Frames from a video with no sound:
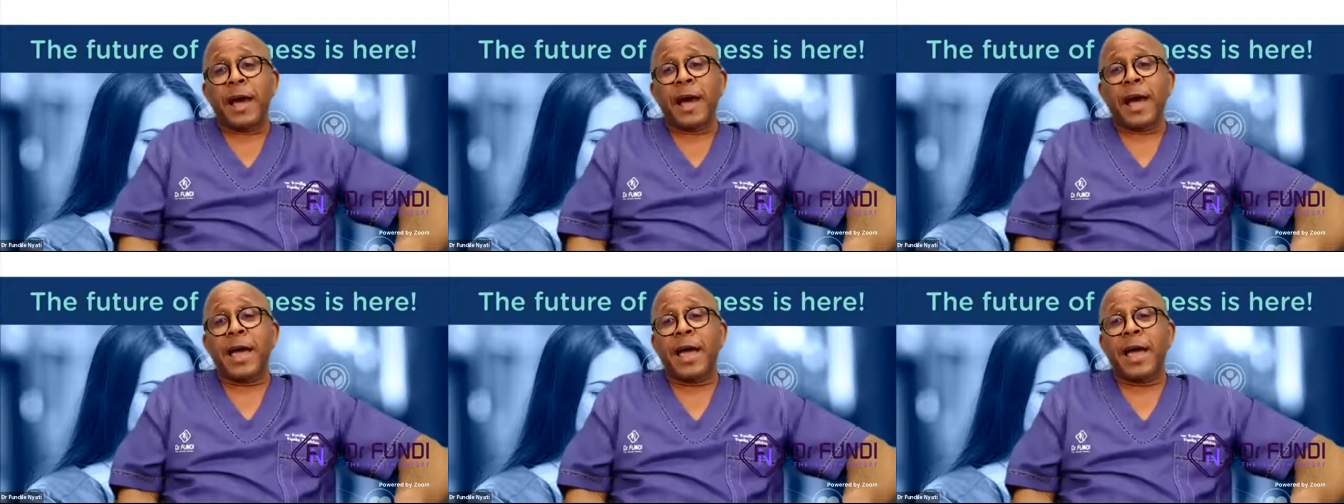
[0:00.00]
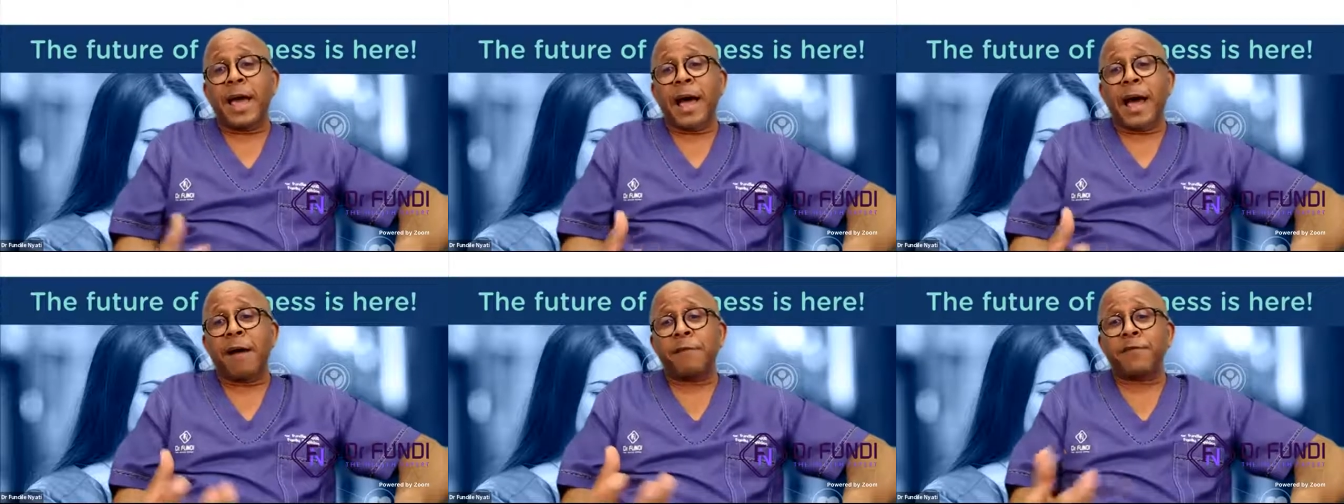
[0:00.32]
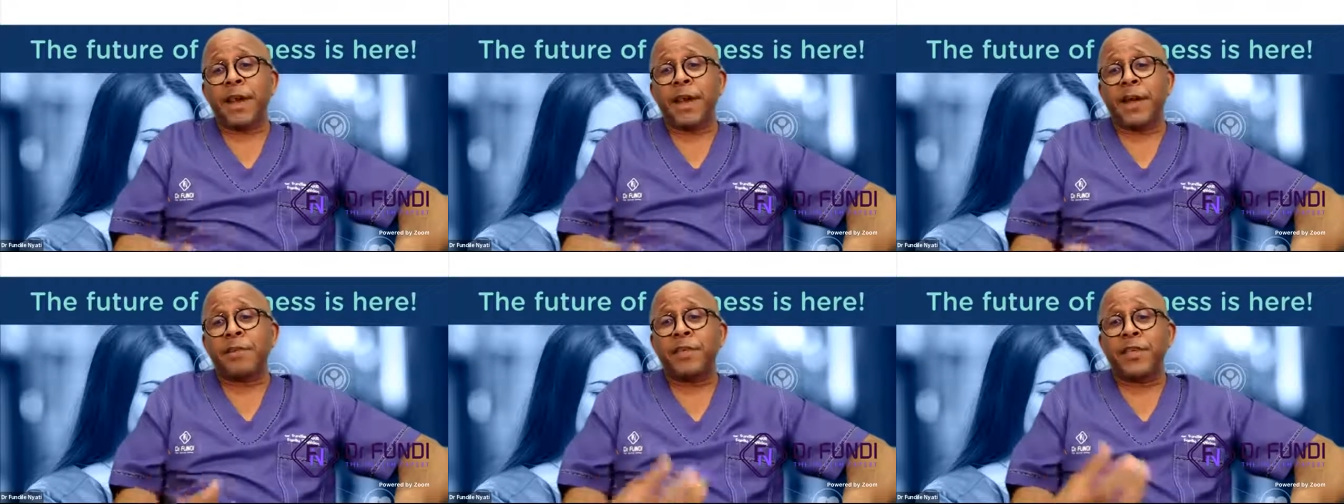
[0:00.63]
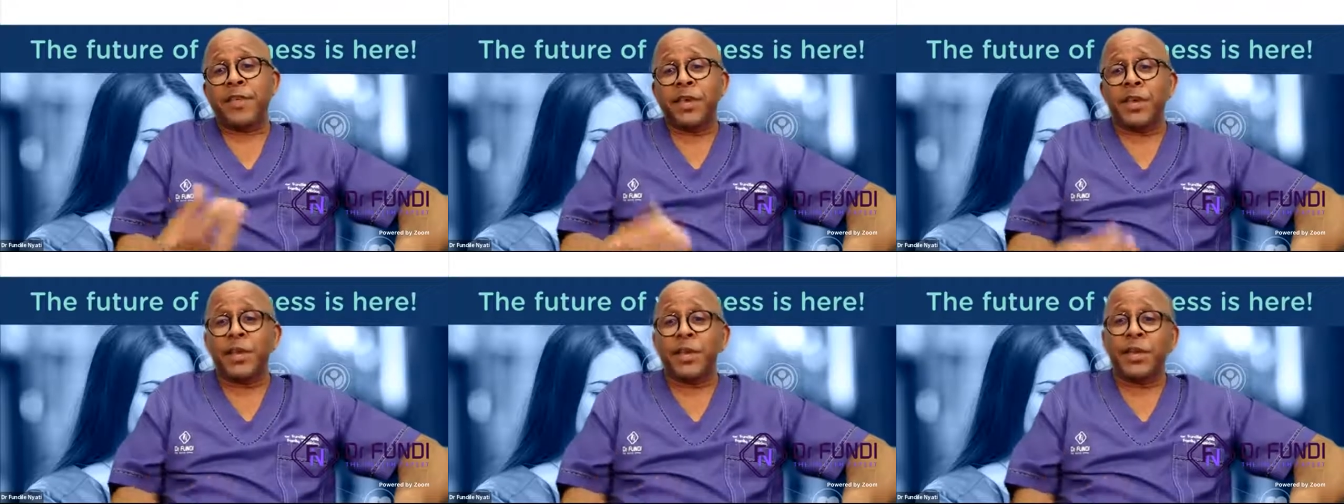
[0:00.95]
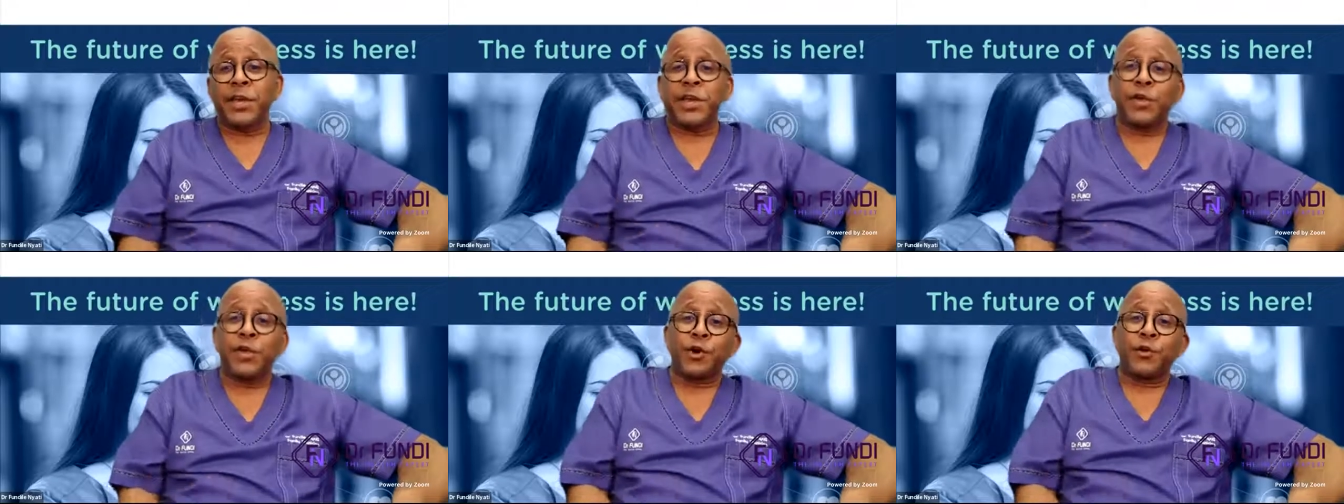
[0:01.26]
after
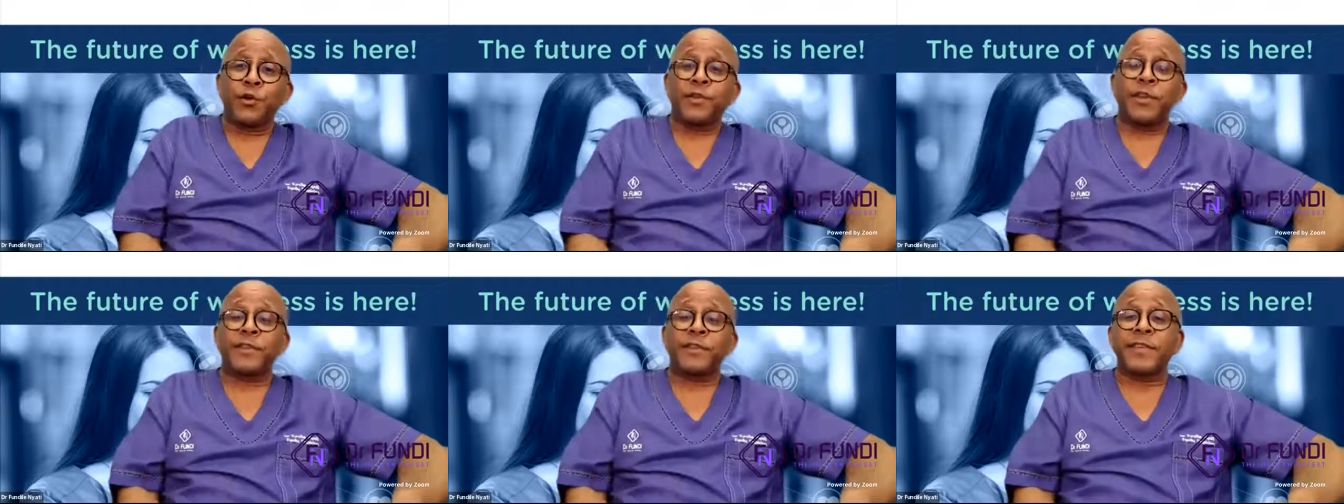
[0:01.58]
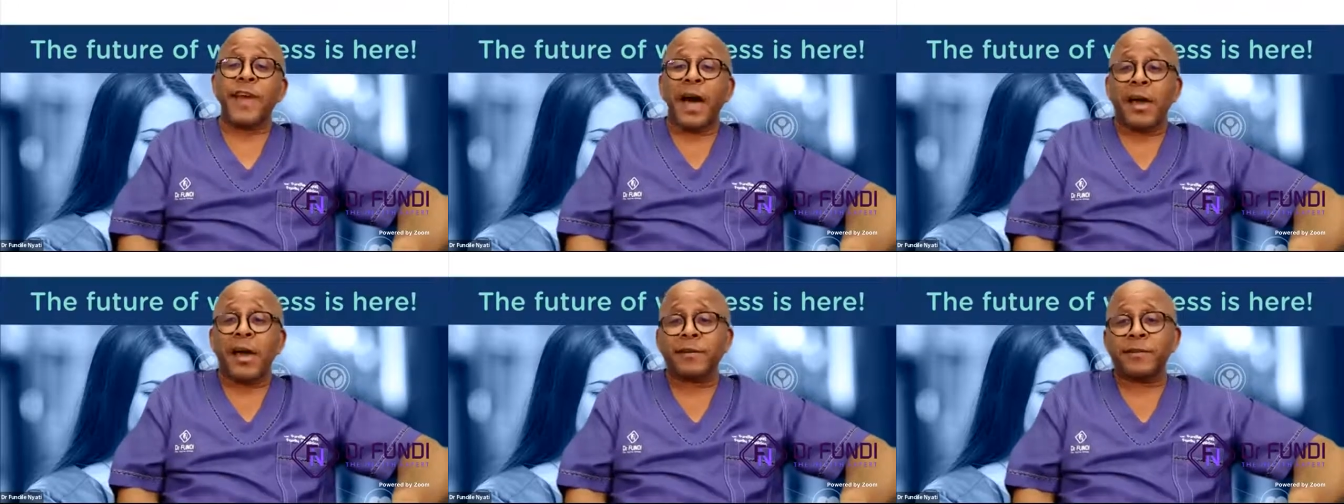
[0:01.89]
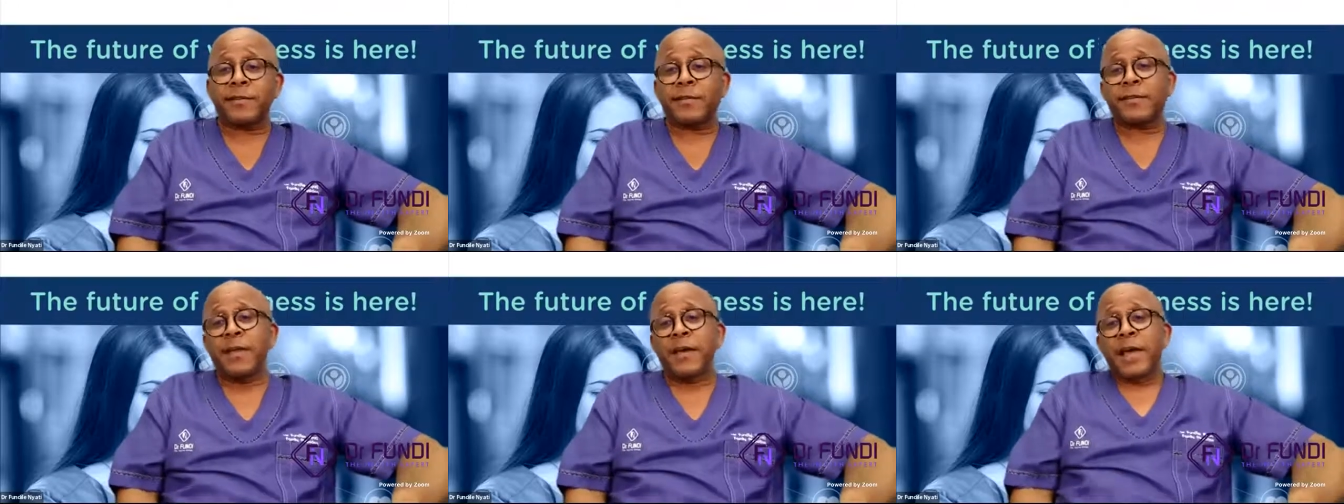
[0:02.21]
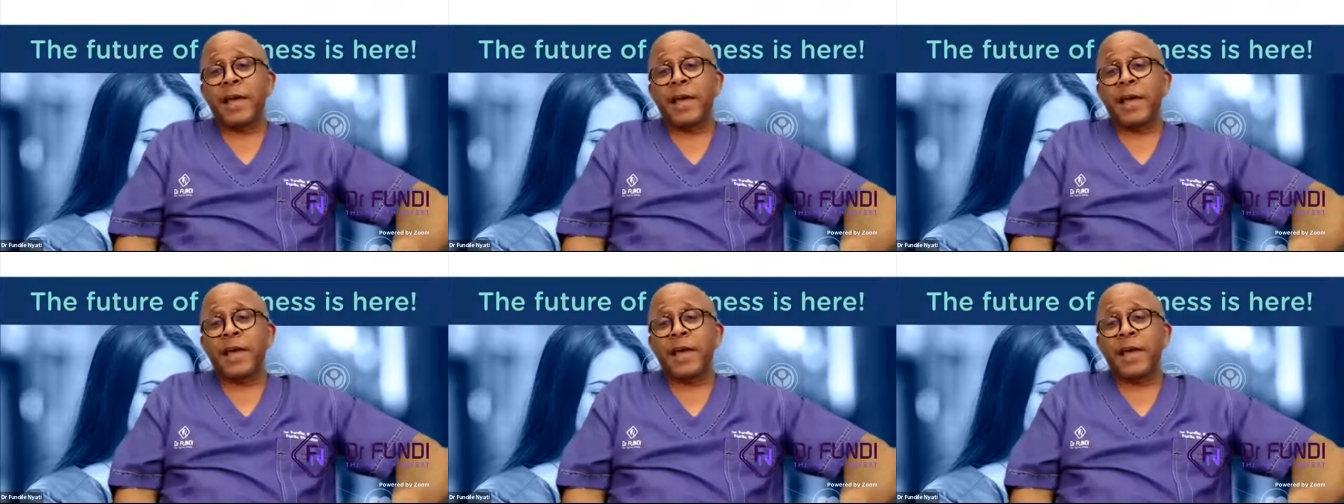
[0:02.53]
the, the SARS,